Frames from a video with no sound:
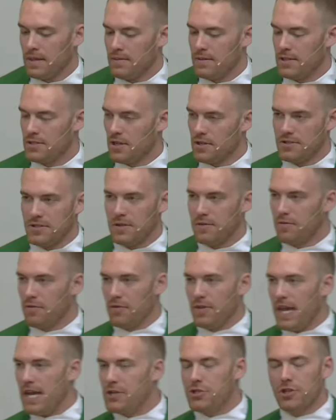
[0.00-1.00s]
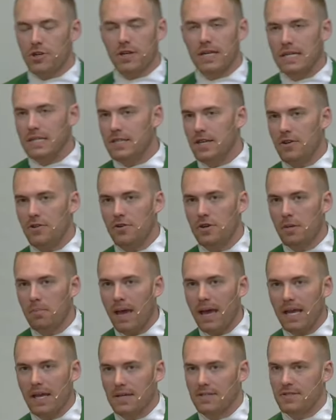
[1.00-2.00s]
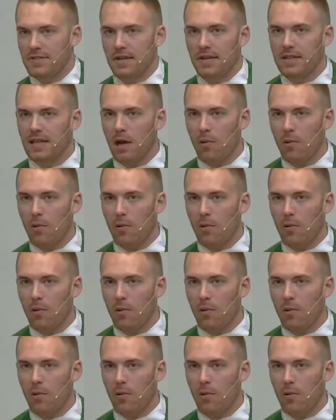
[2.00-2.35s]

Does our sinful nature continue to make us think